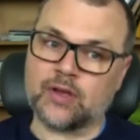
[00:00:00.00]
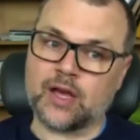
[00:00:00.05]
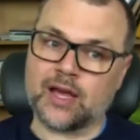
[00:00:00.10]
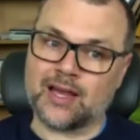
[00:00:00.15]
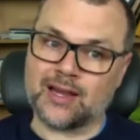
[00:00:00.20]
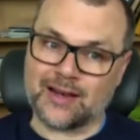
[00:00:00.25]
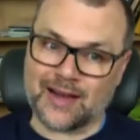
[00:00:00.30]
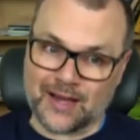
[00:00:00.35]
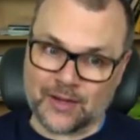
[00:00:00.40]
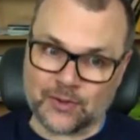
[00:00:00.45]

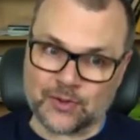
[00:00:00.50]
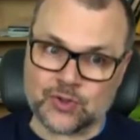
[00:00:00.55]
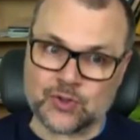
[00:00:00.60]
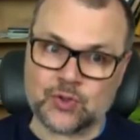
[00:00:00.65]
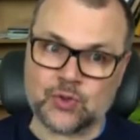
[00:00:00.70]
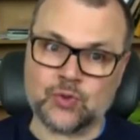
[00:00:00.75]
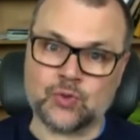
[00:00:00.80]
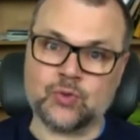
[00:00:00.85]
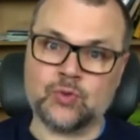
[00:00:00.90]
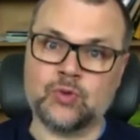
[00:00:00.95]
allows
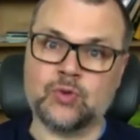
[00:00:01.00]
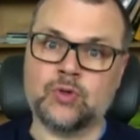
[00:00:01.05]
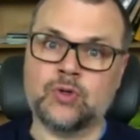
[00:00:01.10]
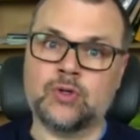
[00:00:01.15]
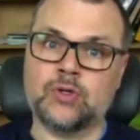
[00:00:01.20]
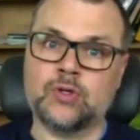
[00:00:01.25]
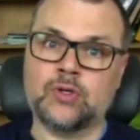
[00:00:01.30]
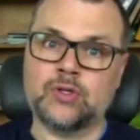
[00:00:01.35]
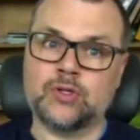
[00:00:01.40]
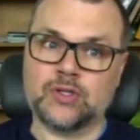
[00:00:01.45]
you
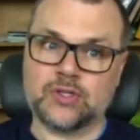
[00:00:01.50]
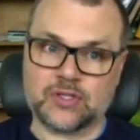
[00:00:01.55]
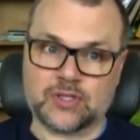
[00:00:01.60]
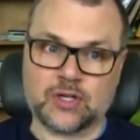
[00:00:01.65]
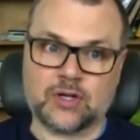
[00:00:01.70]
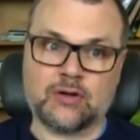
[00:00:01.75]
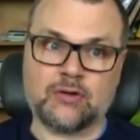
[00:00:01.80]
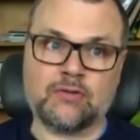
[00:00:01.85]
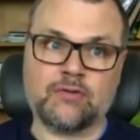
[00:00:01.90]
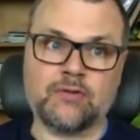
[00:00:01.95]
to
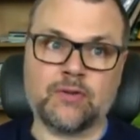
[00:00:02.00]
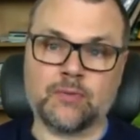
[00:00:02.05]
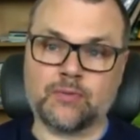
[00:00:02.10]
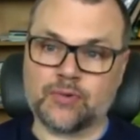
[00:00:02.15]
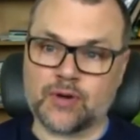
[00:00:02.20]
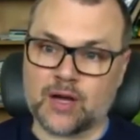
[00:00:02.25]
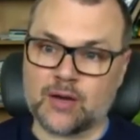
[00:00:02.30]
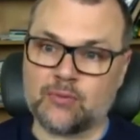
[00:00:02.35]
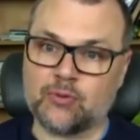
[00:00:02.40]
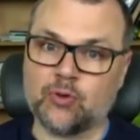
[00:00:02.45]
solve the
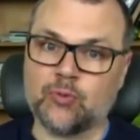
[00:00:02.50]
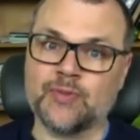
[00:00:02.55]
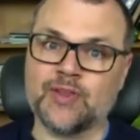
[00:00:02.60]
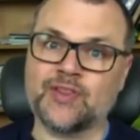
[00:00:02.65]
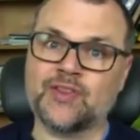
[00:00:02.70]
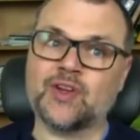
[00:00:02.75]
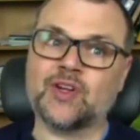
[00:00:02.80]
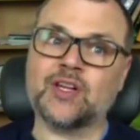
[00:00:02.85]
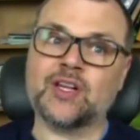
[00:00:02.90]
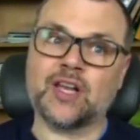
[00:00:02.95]
problem that
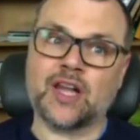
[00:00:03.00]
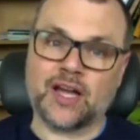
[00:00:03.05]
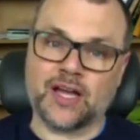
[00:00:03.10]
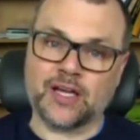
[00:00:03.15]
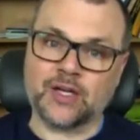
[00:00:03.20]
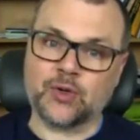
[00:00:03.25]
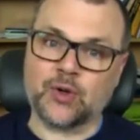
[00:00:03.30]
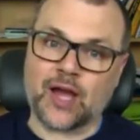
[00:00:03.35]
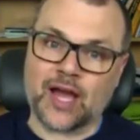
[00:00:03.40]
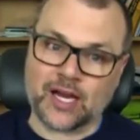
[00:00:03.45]
the
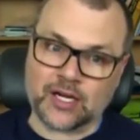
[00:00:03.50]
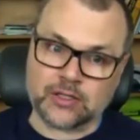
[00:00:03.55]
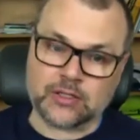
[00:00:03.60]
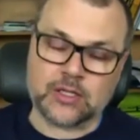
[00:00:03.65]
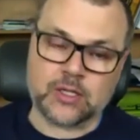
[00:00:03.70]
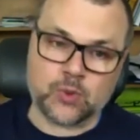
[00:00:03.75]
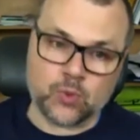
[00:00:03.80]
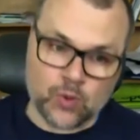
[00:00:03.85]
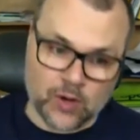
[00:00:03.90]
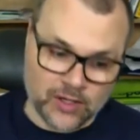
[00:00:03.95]
client
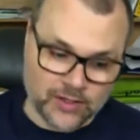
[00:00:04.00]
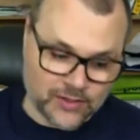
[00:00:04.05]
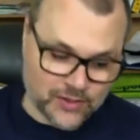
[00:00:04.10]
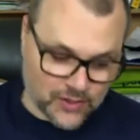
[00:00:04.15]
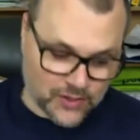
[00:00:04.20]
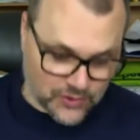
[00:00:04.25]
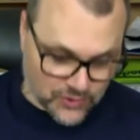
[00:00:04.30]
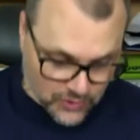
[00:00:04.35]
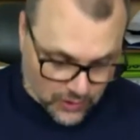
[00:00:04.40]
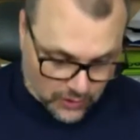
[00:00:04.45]
actually wants
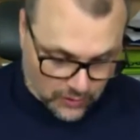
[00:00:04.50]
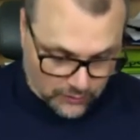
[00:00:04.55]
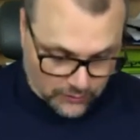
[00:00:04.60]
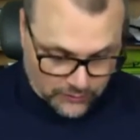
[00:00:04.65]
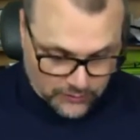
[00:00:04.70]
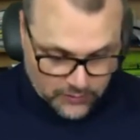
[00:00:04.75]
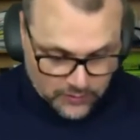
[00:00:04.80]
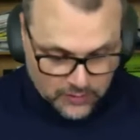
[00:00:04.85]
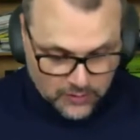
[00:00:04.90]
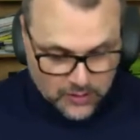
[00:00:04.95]
solved.
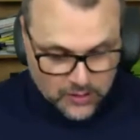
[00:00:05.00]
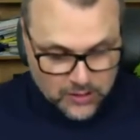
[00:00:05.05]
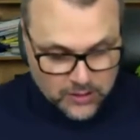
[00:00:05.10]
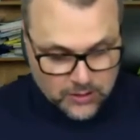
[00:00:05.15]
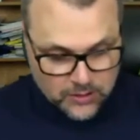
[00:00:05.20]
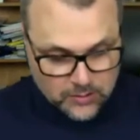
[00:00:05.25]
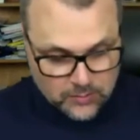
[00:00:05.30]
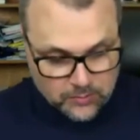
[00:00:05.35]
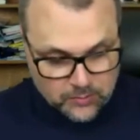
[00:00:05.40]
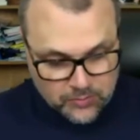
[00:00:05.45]

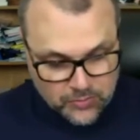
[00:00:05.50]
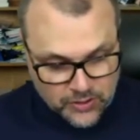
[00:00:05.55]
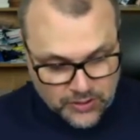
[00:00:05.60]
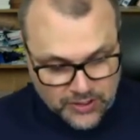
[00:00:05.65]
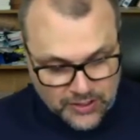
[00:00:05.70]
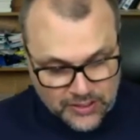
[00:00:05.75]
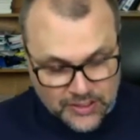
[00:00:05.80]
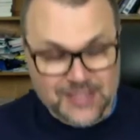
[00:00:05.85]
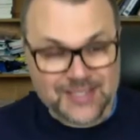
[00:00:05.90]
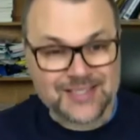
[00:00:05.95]

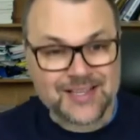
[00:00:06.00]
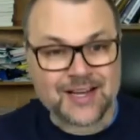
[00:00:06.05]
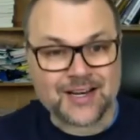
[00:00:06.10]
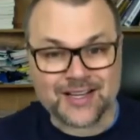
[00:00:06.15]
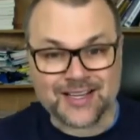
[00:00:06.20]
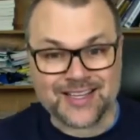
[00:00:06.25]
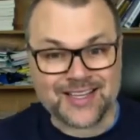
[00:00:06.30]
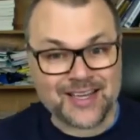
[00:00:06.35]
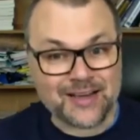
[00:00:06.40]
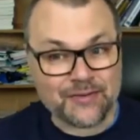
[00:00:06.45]
It is not a
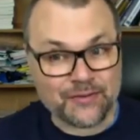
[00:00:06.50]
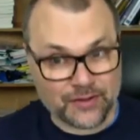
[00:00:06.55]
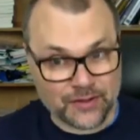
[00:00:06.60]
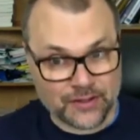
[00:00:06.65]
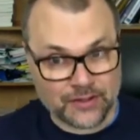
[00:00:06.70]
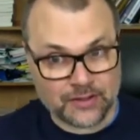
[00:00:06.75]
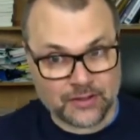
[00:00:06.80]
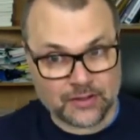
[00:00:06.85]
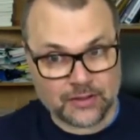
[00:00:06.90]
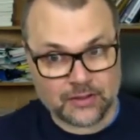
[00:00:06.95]

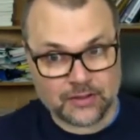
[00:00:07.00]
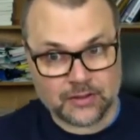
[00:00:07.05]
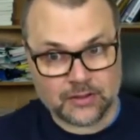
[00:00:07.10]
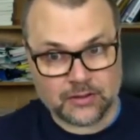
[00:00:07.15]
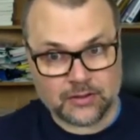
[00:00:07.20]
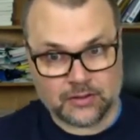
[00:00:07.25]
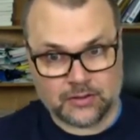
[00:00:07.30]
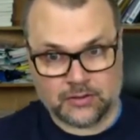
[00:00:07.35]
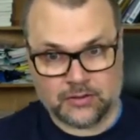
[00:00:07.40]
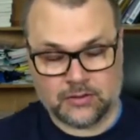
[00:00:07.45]
given
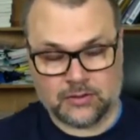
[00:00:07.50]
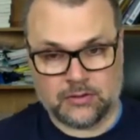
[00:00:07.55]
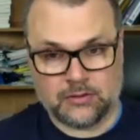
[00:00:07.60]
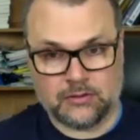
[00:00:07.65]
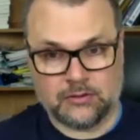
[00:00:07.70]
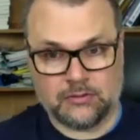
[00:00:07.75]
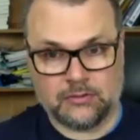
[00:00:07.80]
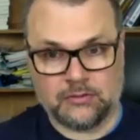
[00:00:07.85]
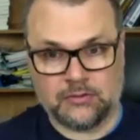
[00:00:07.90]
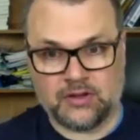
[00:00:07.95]

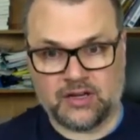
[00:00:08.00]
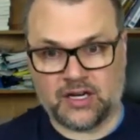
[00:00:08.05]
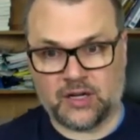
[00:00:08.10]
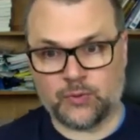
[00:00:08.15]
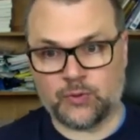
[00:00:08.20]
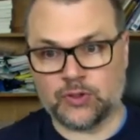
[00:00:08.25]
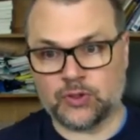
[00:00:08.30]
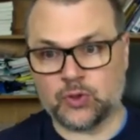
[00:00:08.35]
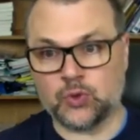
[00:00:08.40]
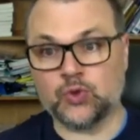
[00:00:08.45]
that it
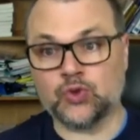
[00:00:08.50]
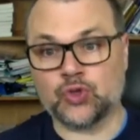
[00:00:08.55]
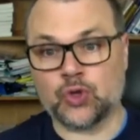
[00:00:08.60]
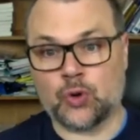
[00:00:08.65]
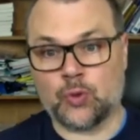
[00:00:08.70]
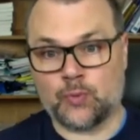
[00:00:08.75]
will do so.